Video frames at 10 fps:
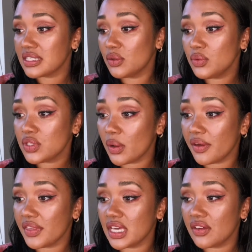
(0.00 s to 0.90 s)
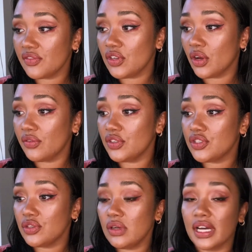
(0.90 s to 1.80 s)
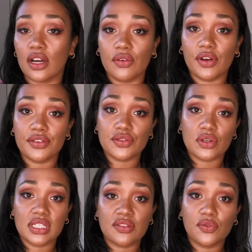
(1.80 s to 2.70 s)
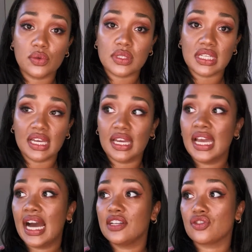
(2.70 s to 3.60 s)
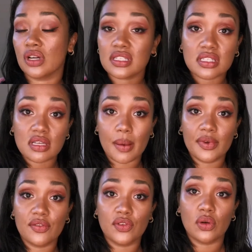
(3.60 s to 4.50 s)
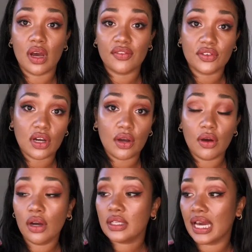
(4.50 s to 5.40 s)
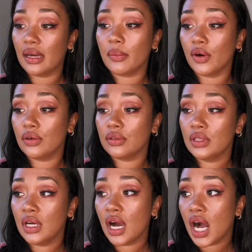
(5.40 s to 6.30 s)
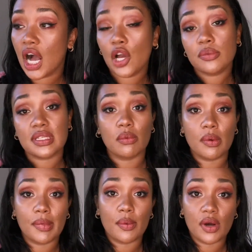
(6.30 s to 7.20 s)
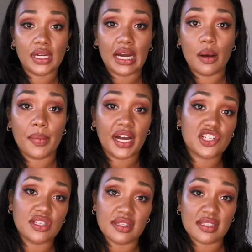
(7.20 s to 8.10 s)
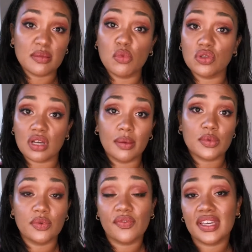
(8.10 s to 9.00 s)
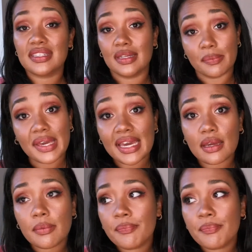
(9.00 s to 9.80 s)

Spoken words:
And also I think if you do let go rather than trying to force it and trust the timing of your life and go, okay, well, I hoped that one might work out, but actually this is more time to invest in me.